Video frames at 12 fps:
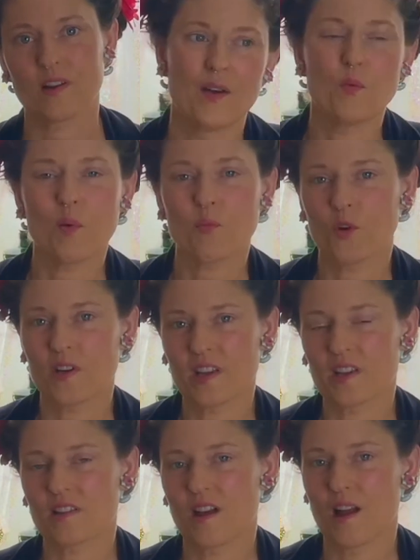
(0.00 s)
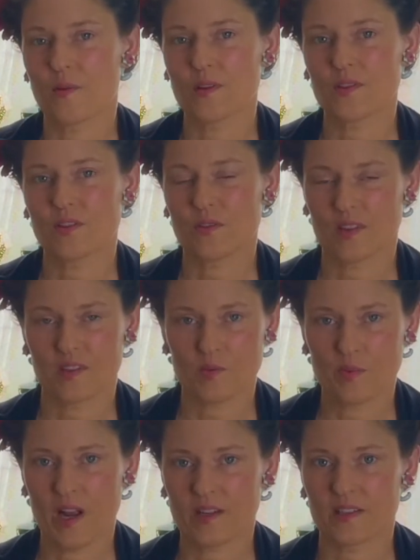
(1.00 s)
And one morning I was doing this
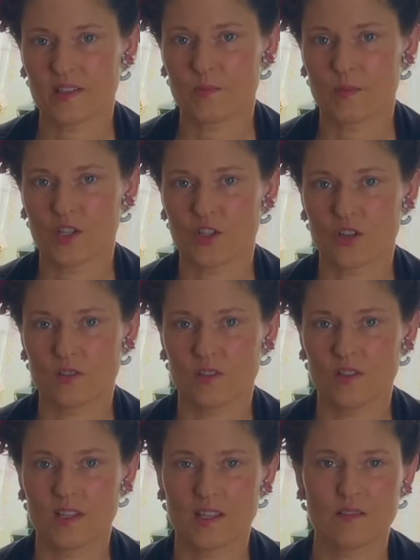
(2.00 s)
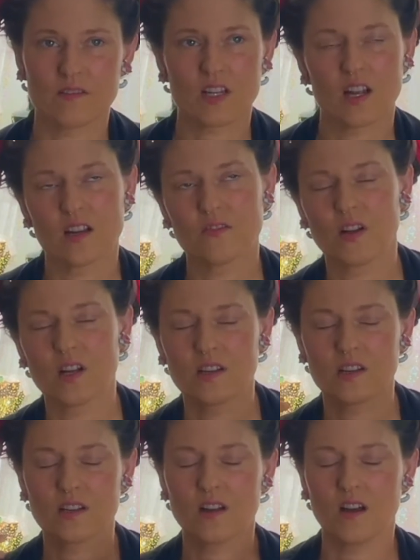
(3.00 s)
practice in my journal and I was kind of
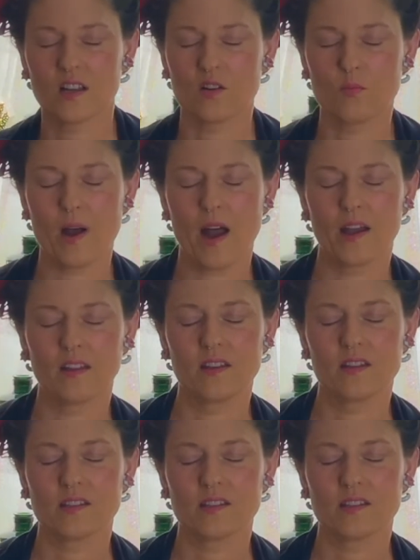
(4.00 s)
on autopilot,